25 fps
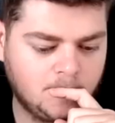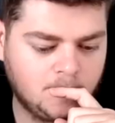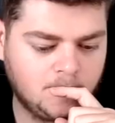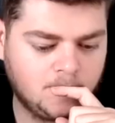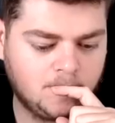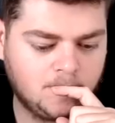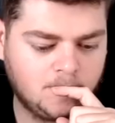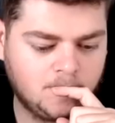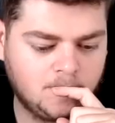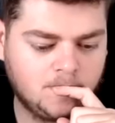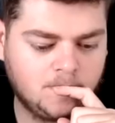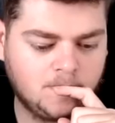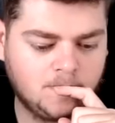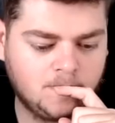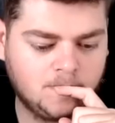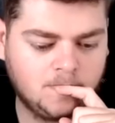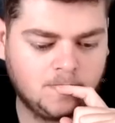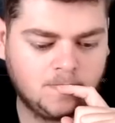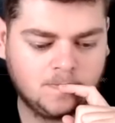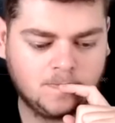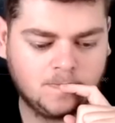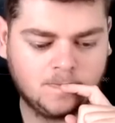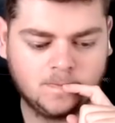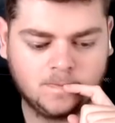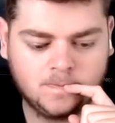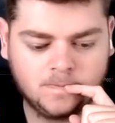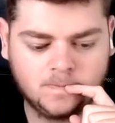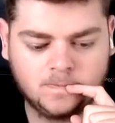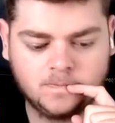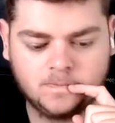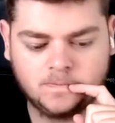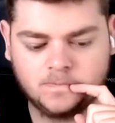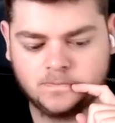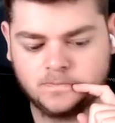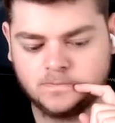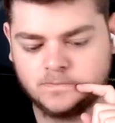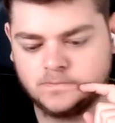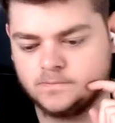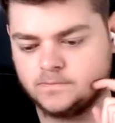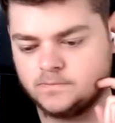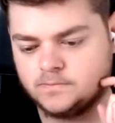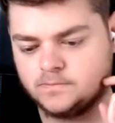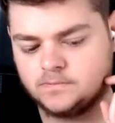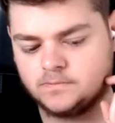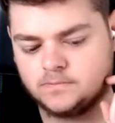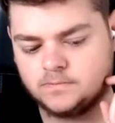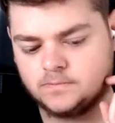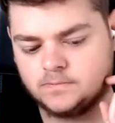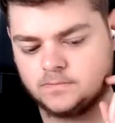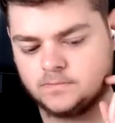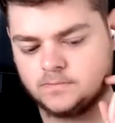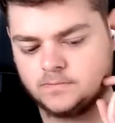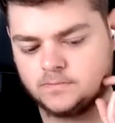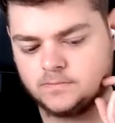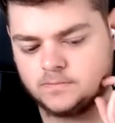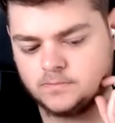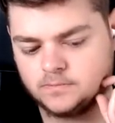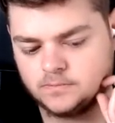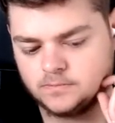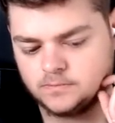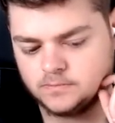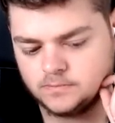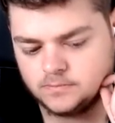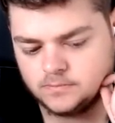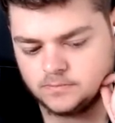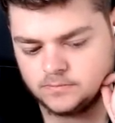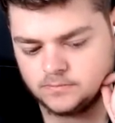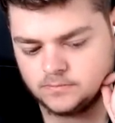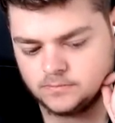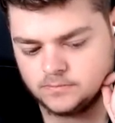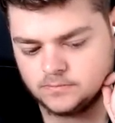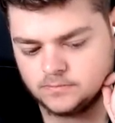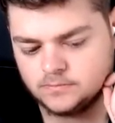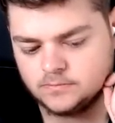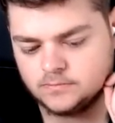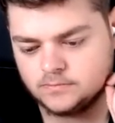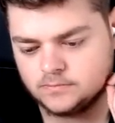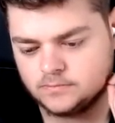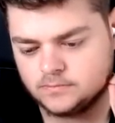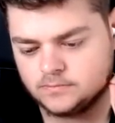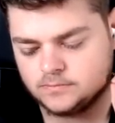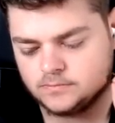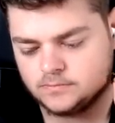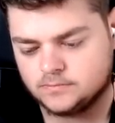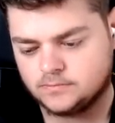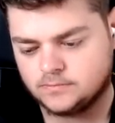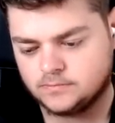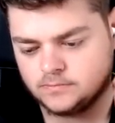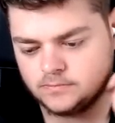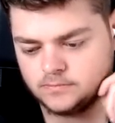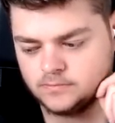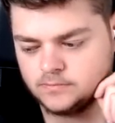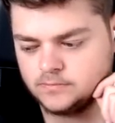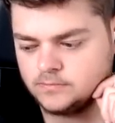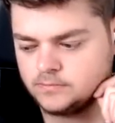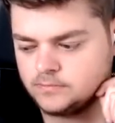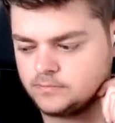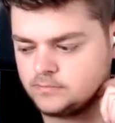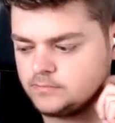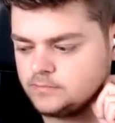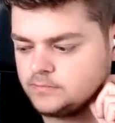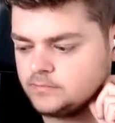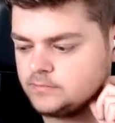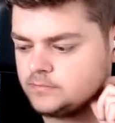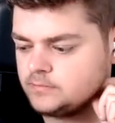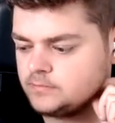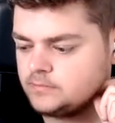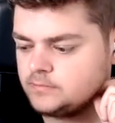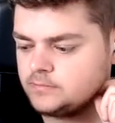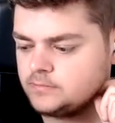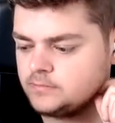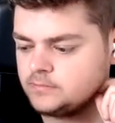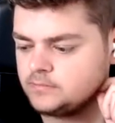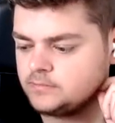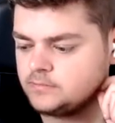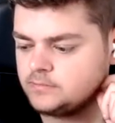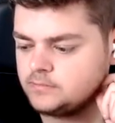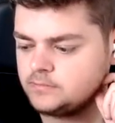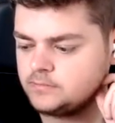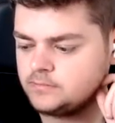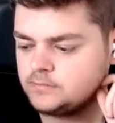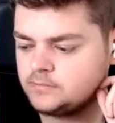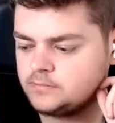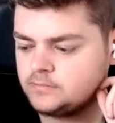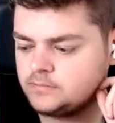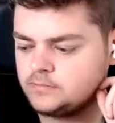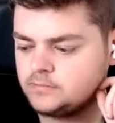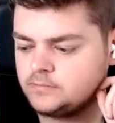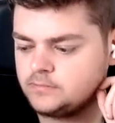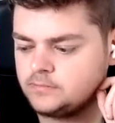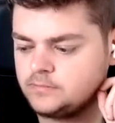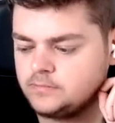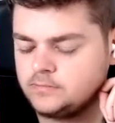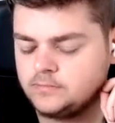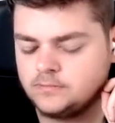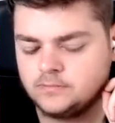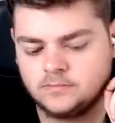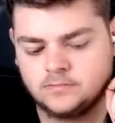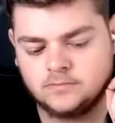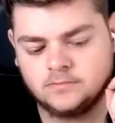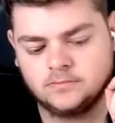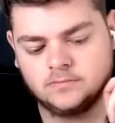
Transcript: No words are spoken by the person on screen.